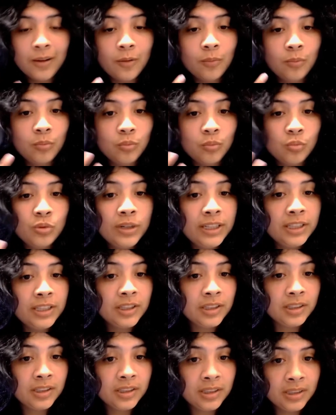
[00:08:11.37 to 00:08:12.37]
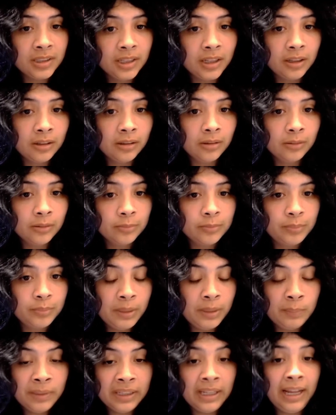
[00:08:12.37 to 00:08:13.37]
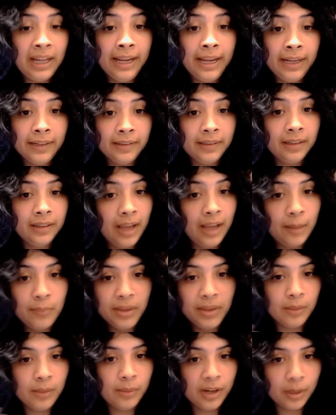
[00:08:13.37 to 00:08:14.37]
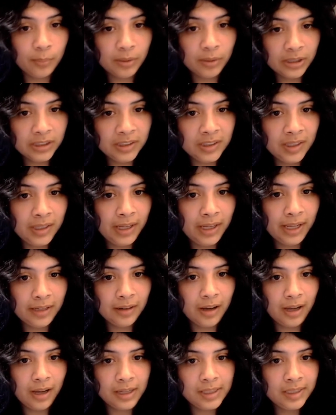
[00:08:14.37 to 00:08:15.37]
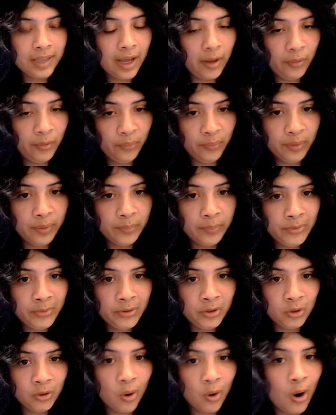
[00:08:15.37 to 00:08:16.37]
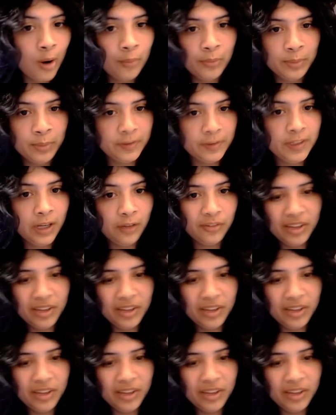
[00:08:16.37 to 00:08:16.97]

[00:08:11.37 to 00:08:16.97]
We should still be polite and be the bigger person and not tell them to off themselves.